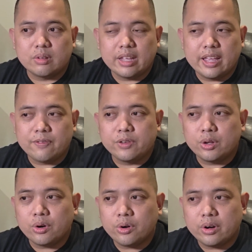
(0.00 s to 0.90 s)
if
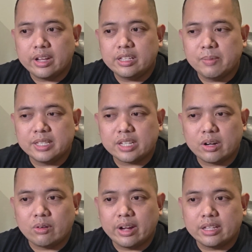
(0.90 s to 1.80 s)
you're in the
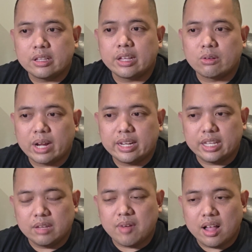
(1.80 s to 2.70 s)
military, right, like writing
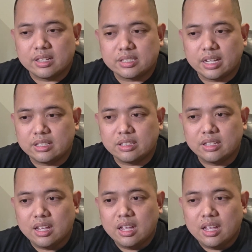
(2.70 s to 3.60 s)
evals and
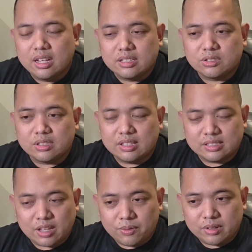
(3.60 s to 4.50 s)

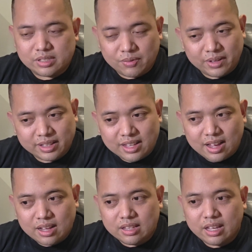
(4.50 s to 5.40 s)
stuff like
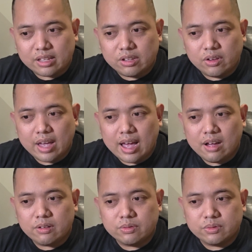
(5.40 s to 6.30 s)
that, like
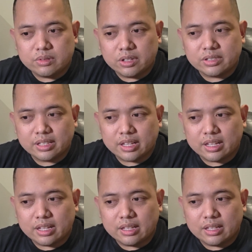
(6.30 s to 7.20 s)
there's like
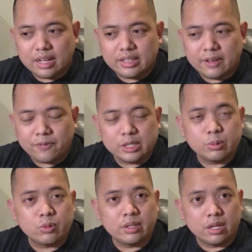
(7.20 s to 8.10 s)
a difference
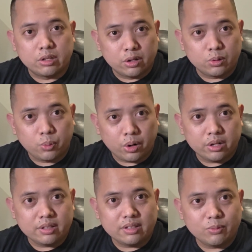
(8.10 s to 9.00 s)
between a good
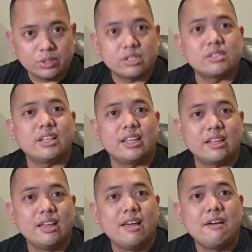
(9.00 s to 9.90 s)
word, which is
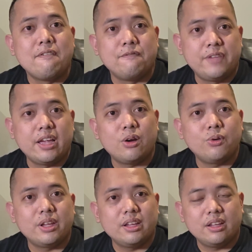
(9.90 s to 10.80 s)
like
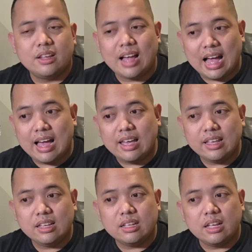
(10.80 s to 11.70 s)
very
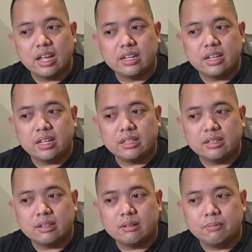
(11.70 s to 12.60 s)
high, and then
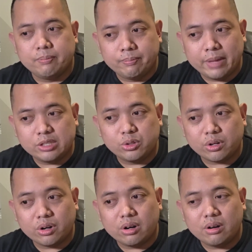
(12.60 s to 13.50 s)

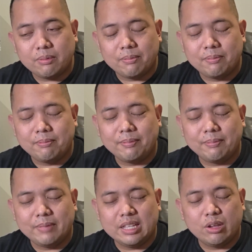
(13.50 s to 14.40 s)
mediocre,
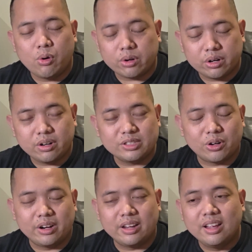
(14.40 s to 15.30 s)
sorry,